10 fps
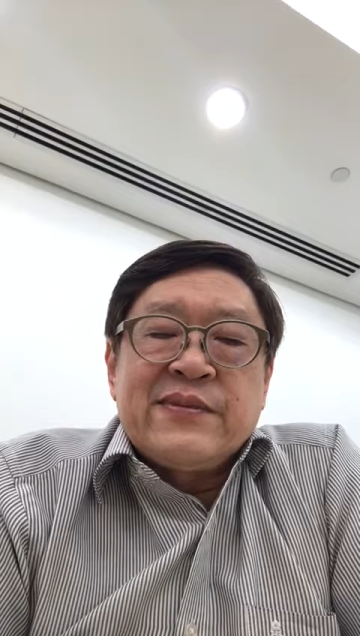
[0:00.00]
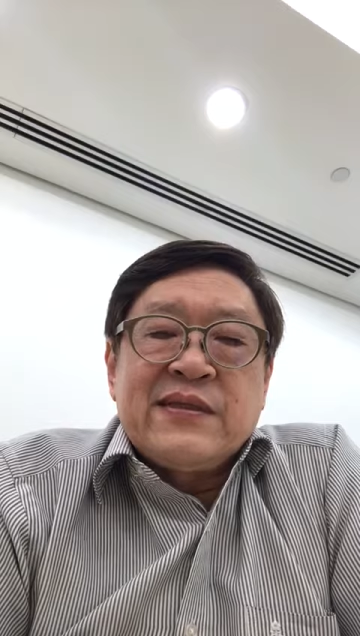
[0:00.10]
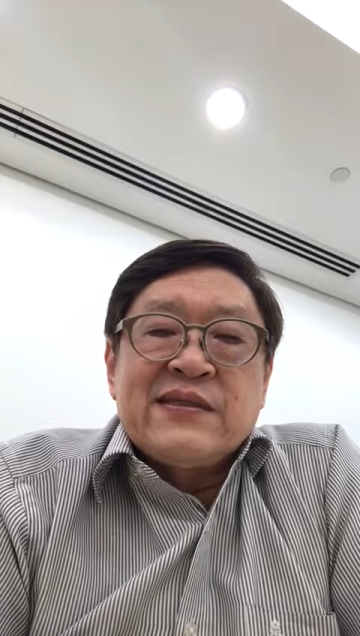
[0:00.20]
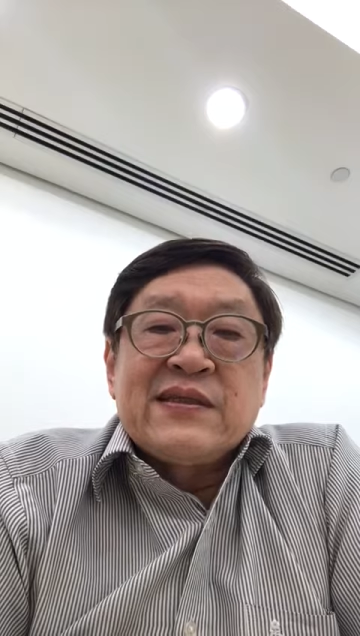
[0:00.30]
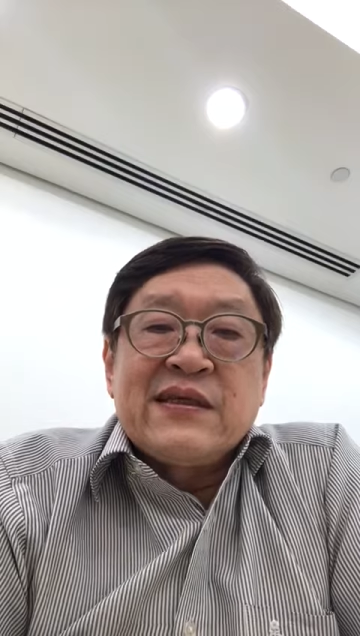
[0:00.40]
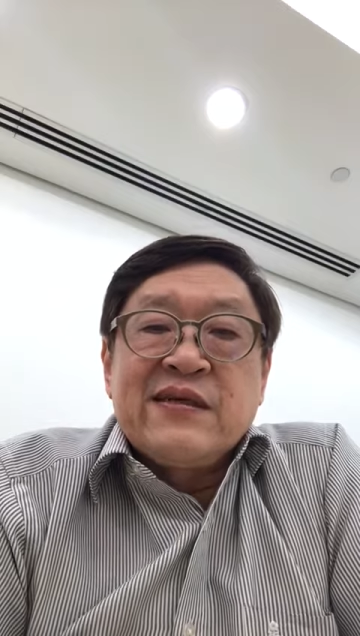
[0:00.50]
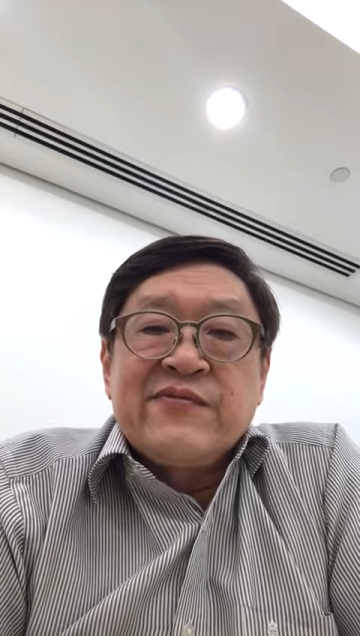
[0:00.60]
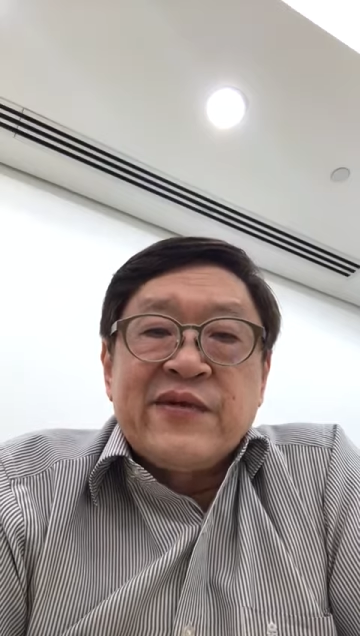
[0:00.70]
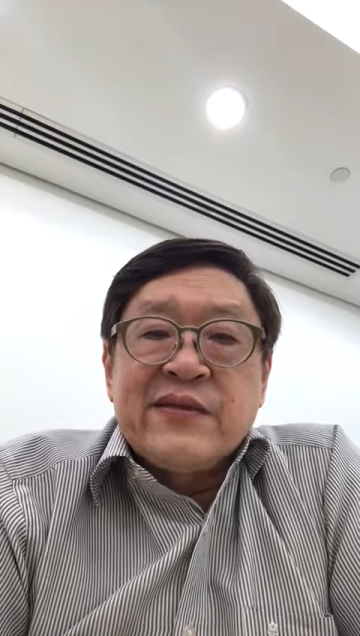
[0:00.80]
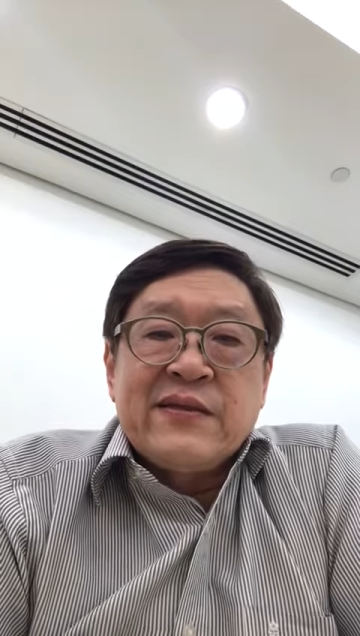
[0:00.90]
is a
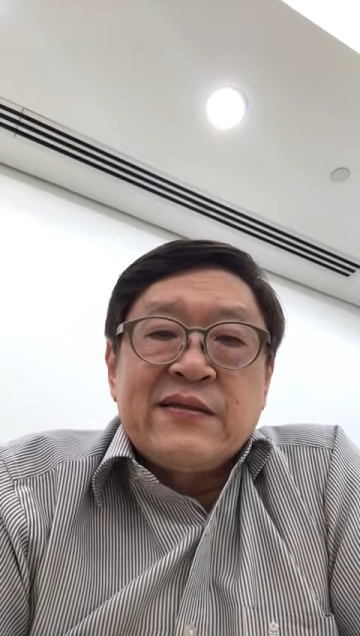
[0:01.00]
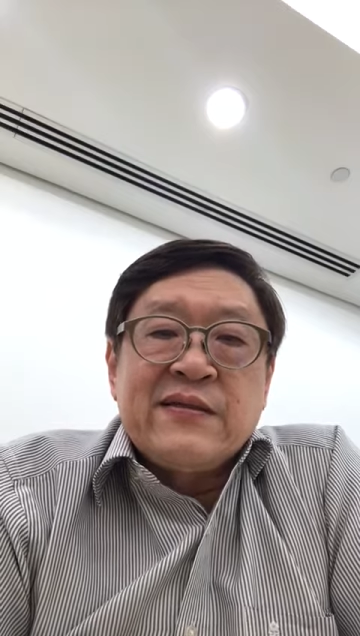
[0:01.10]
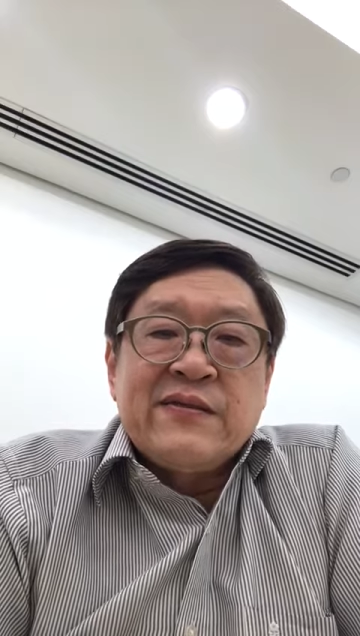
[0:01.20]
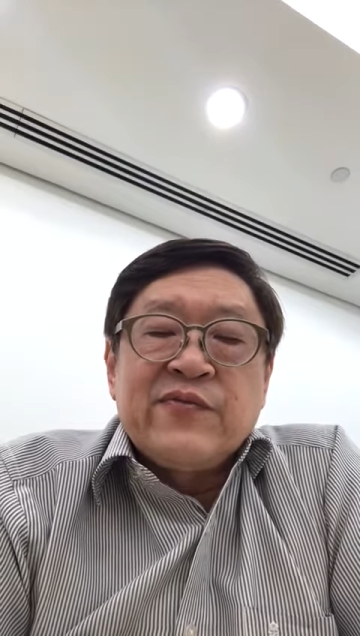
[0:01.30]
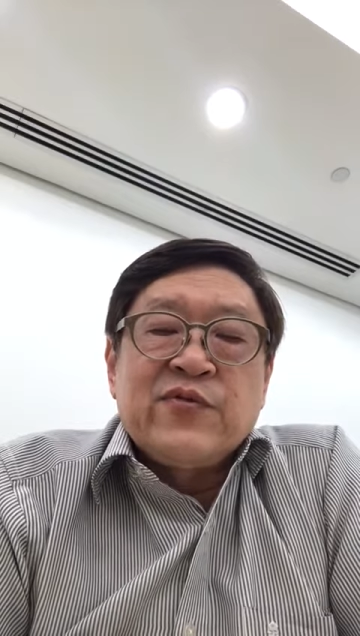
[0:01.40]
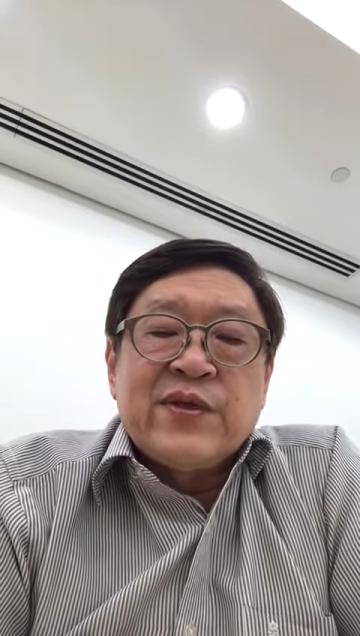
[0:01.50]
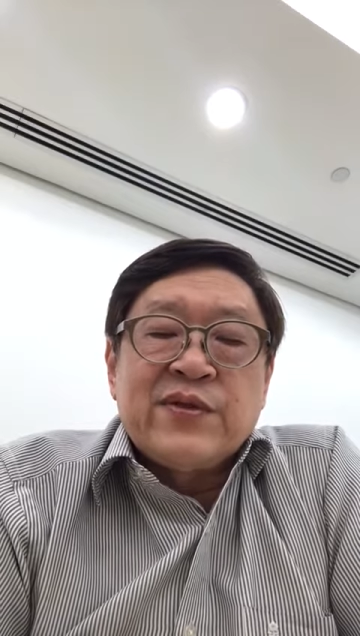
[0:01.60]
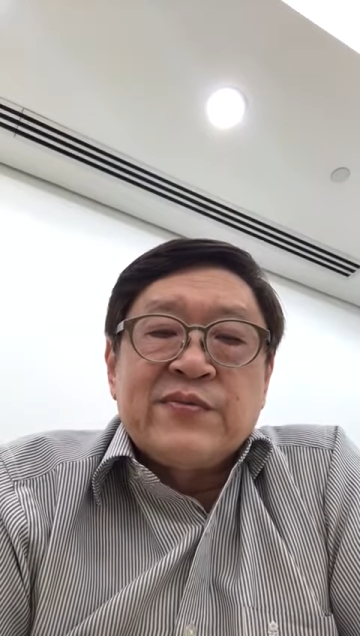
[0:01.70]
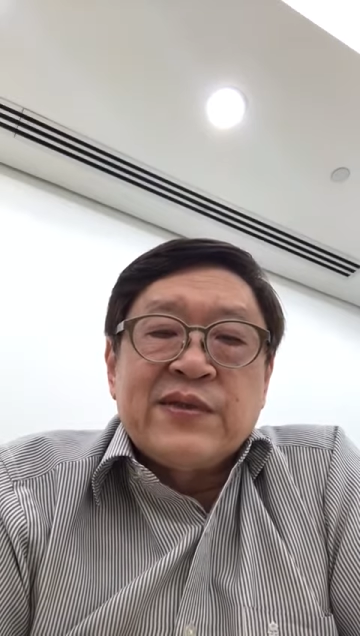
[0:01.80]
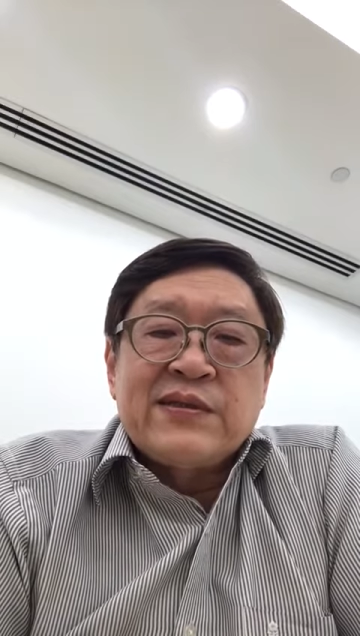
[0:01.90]
given uh, if you
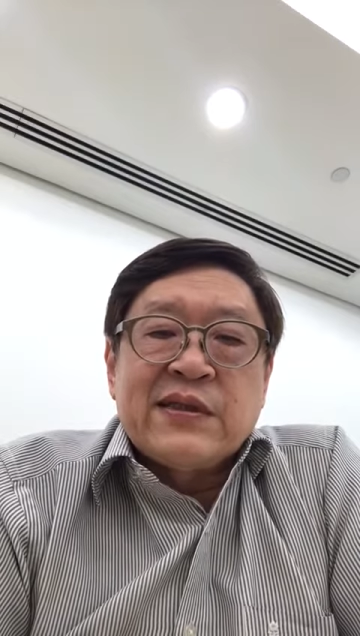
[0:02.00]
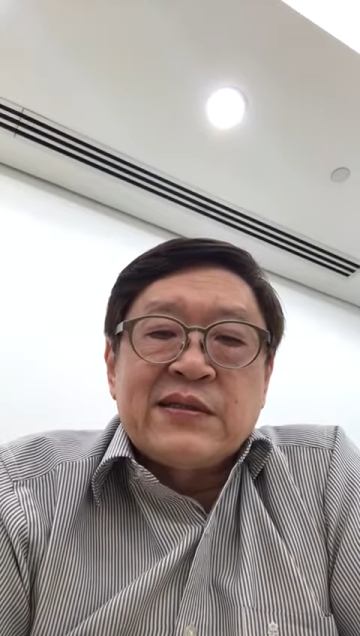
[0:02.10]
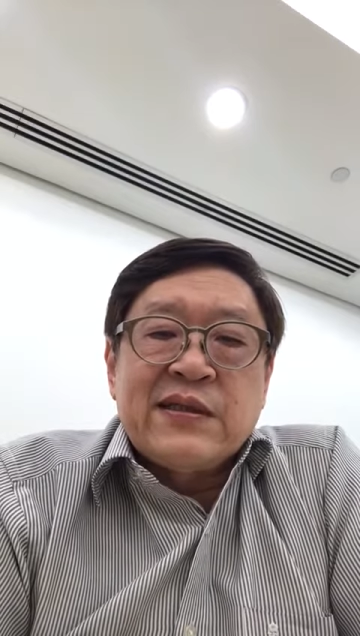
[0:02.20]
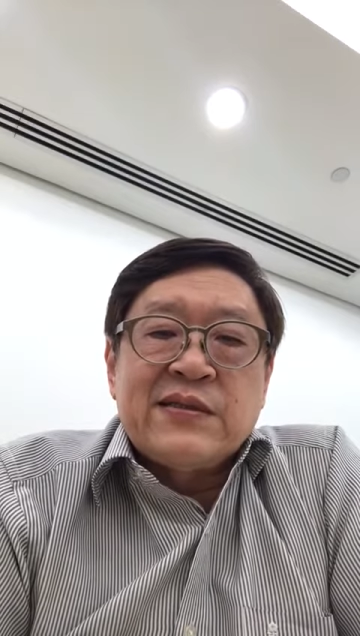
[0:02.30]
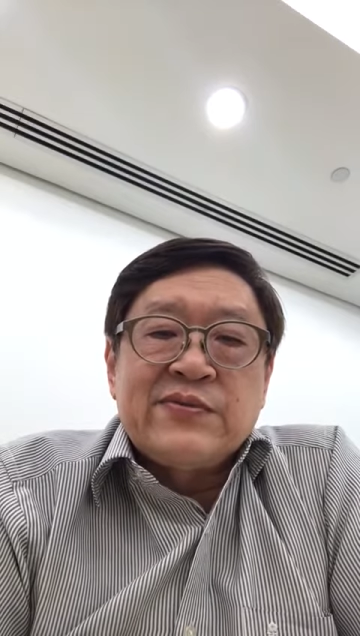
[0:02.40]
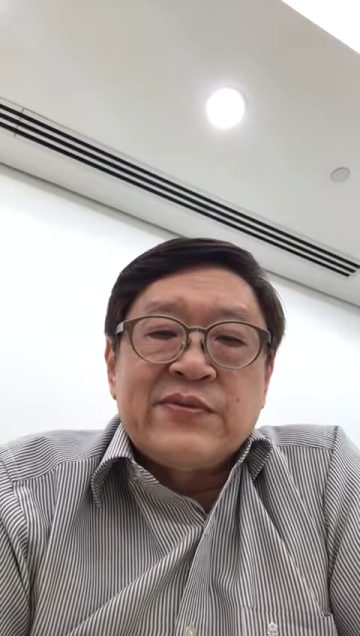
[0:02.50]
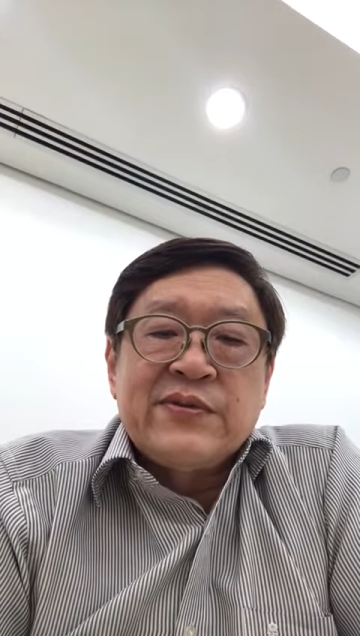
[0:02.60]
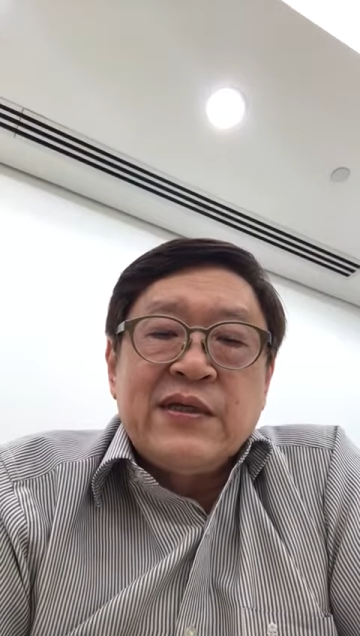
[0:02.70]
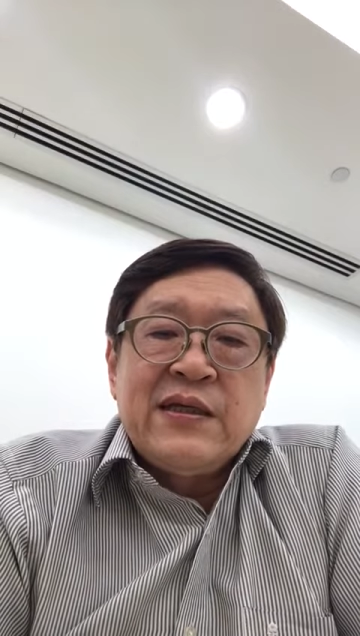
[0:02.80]
want to be successful.